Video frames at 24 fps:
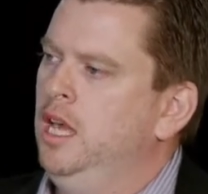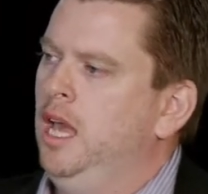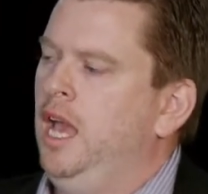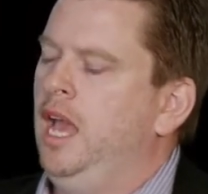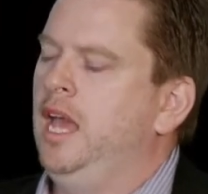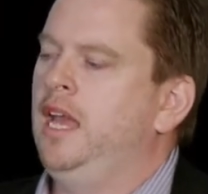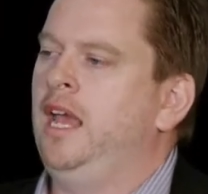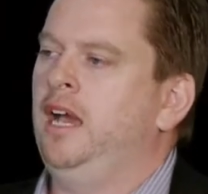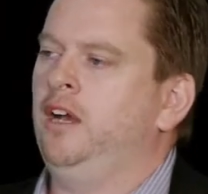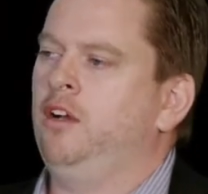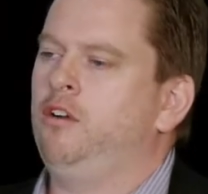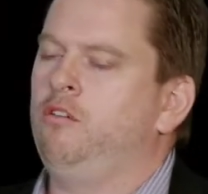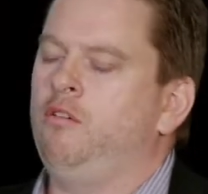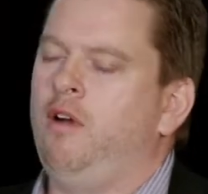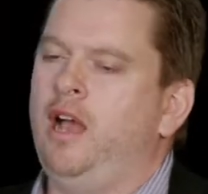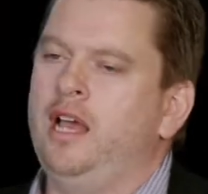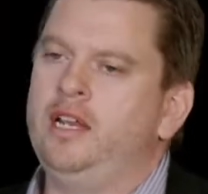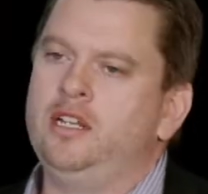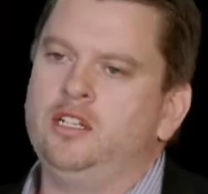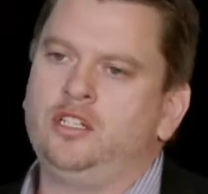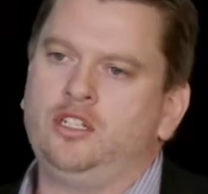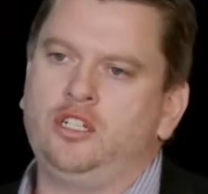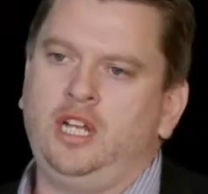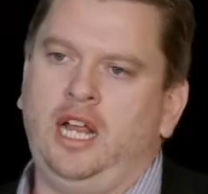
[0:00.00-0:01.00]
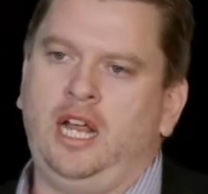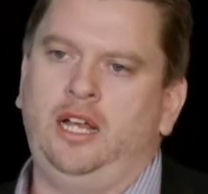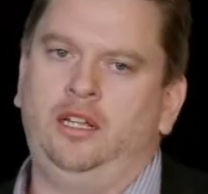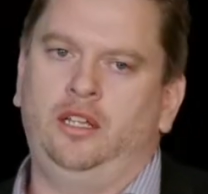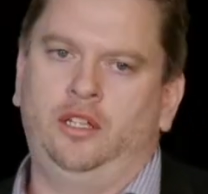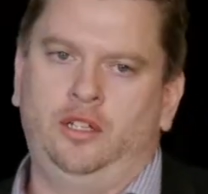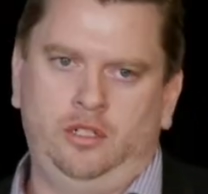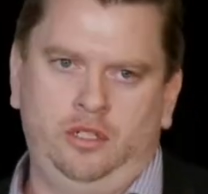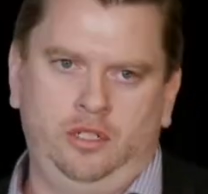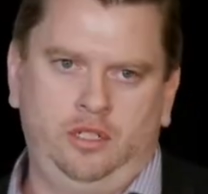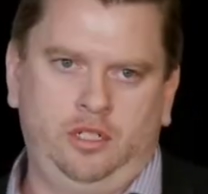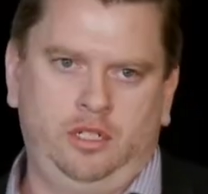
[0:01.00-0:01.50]
And our greatest
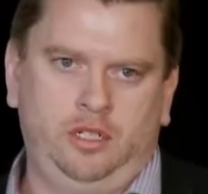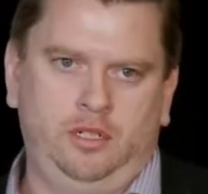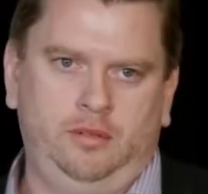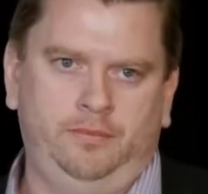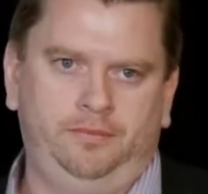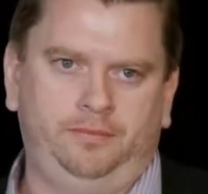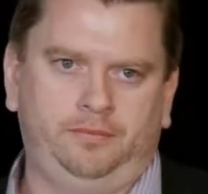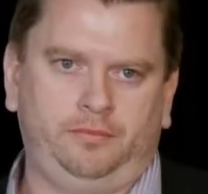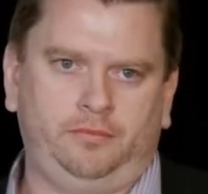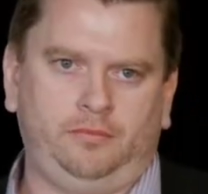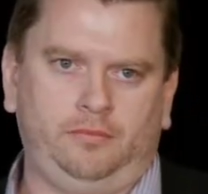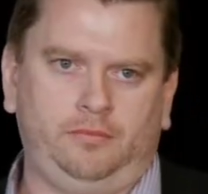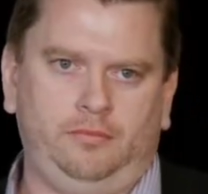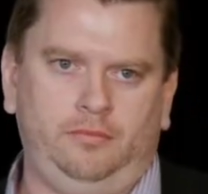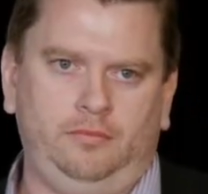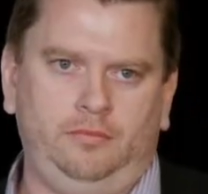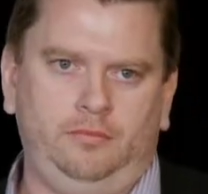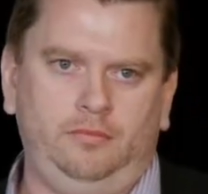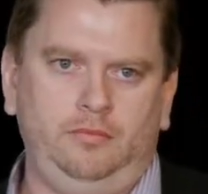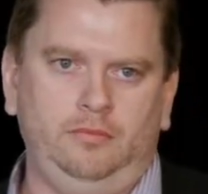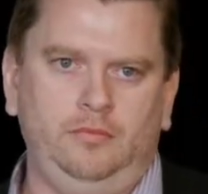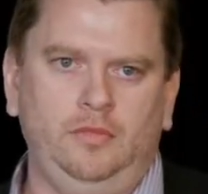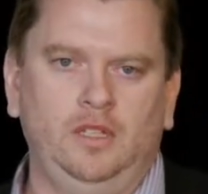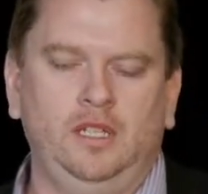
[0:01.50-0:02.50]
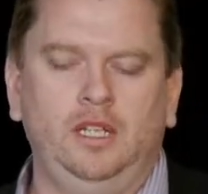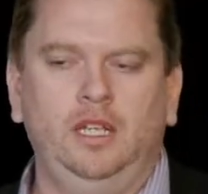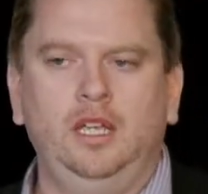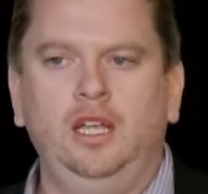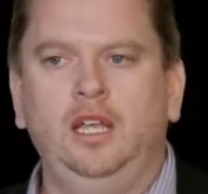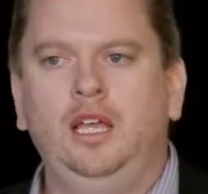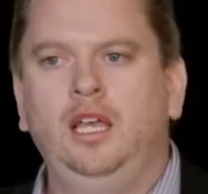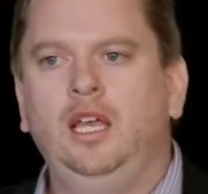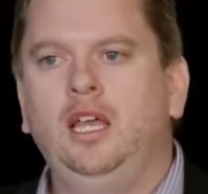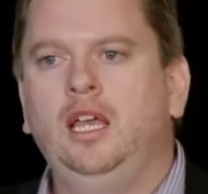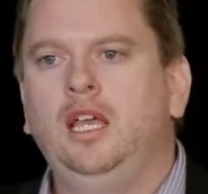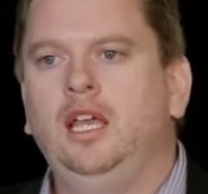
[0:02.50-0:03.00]
challenge
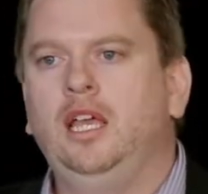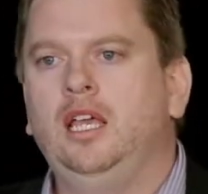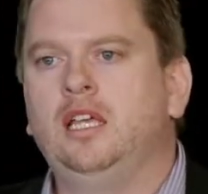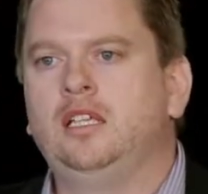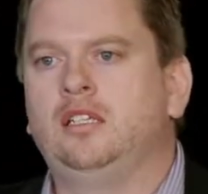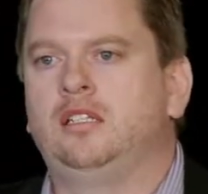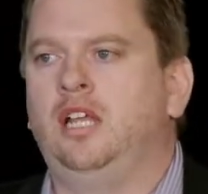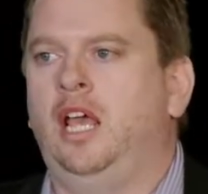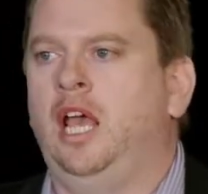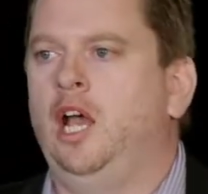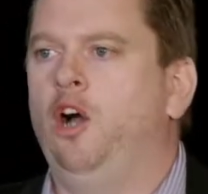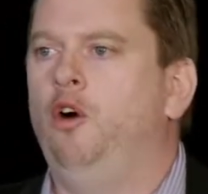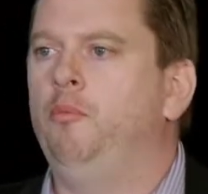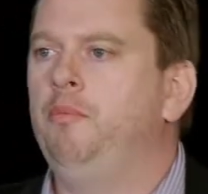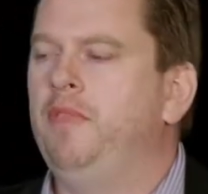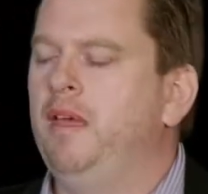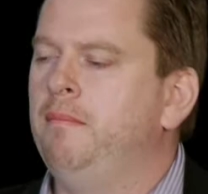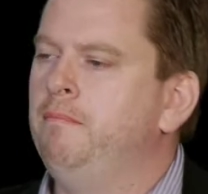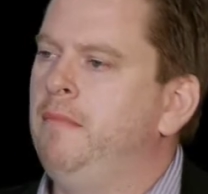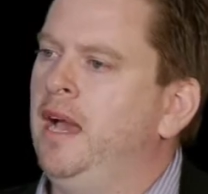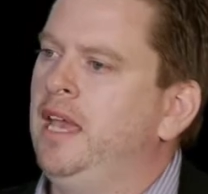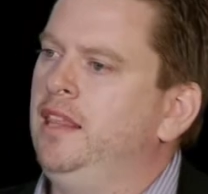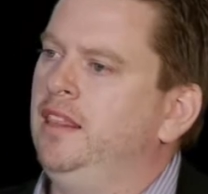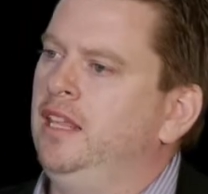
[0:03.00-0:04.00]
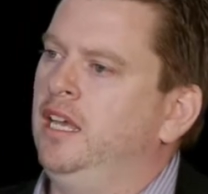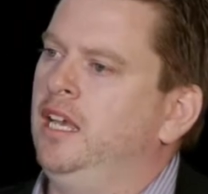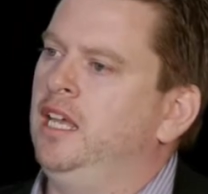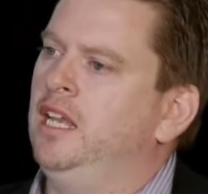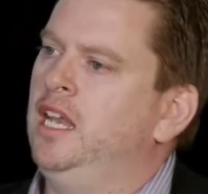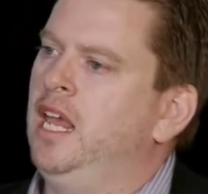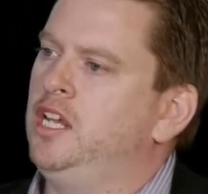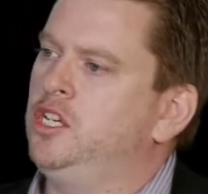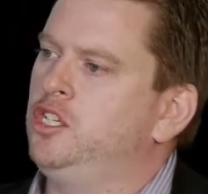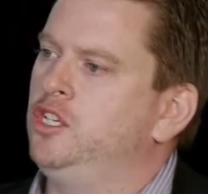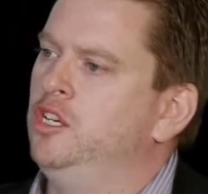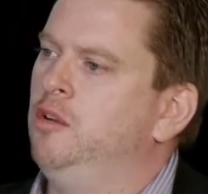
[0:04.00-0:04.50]
is to help them make the
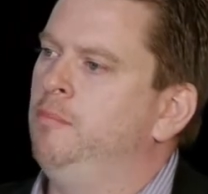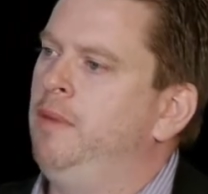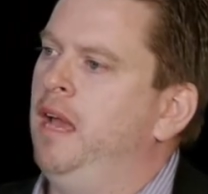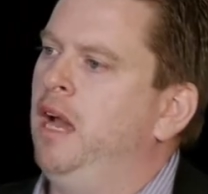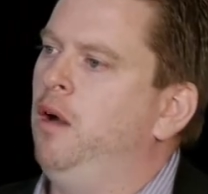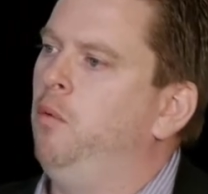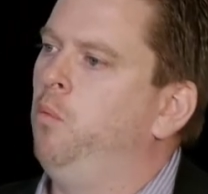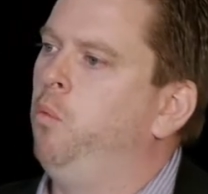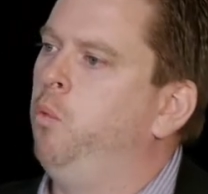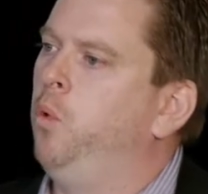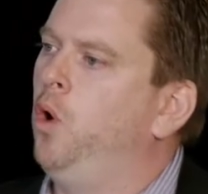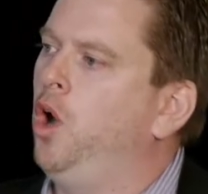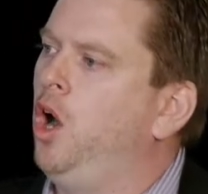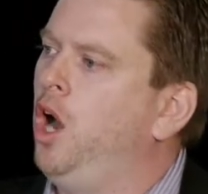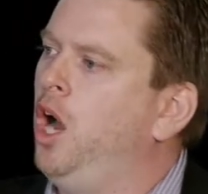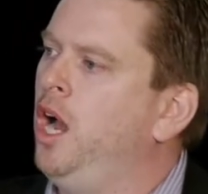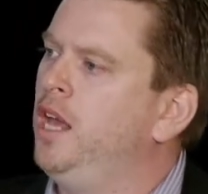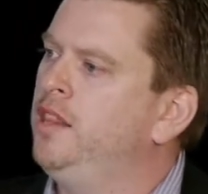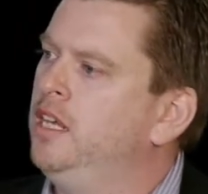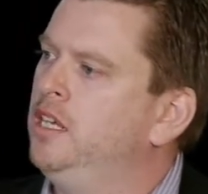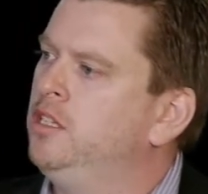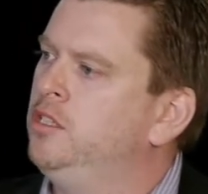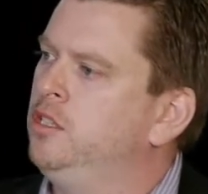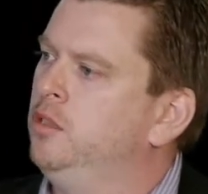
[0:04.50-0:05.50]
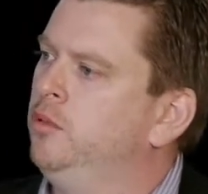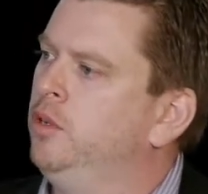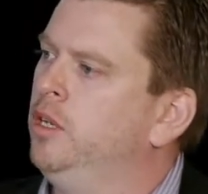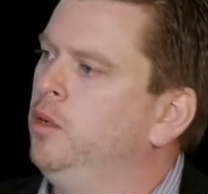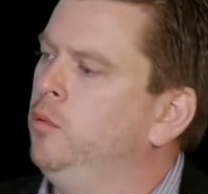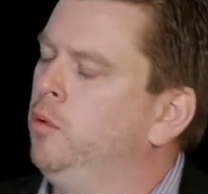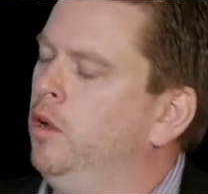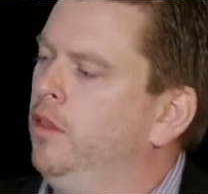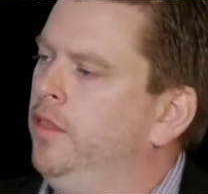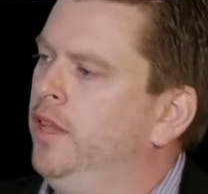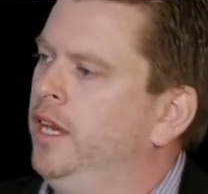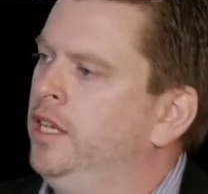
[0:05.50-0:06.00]
connection about why they're
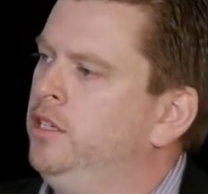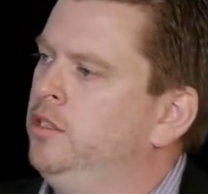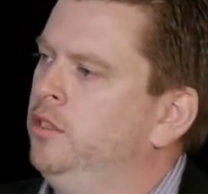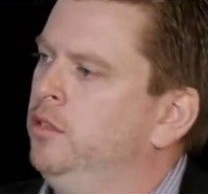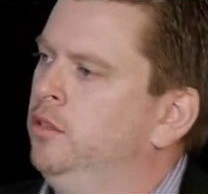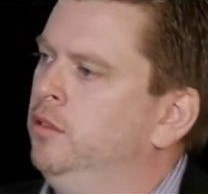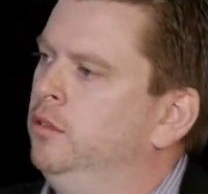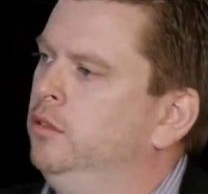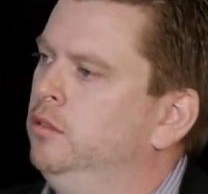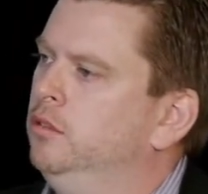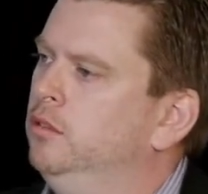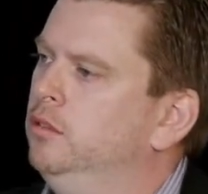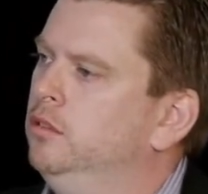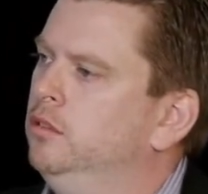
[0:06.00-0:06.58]
doing what they do.